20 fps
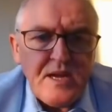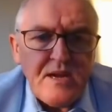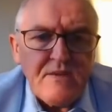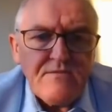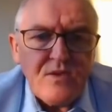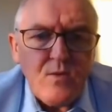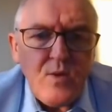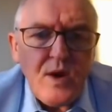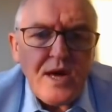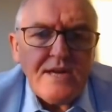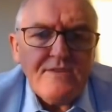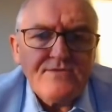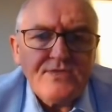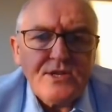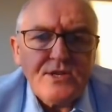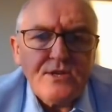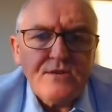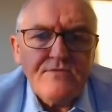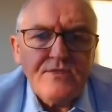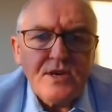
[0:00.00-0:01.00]
for wave
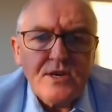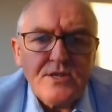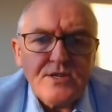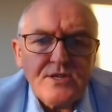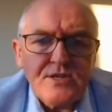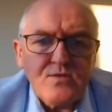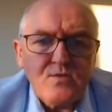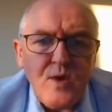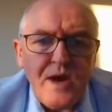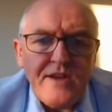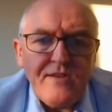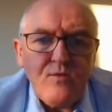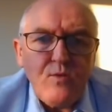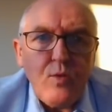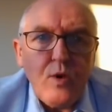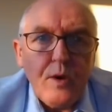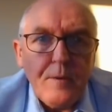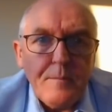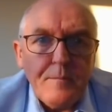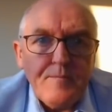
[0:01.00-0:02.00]
2 versus wave
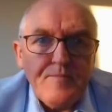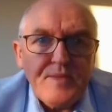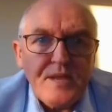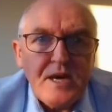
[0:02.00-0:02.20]
1.